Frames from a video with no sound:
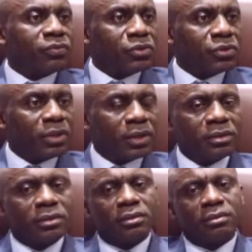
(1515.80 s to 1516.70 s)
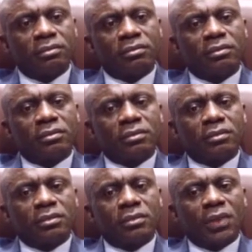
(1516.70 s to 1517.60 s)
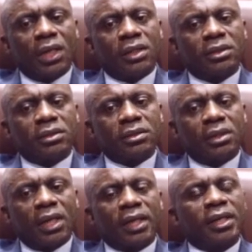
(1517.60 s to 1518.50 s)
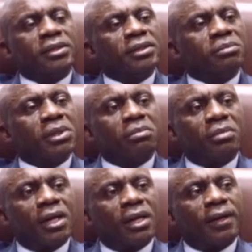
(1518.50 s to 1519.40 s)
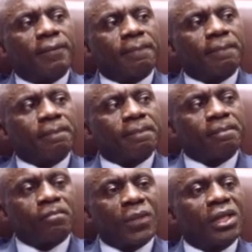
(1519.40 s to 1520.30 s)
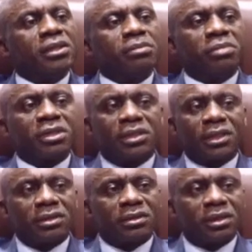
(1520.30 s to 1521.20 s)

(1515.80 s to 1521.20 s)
of insurance, and I can't remember any big ticket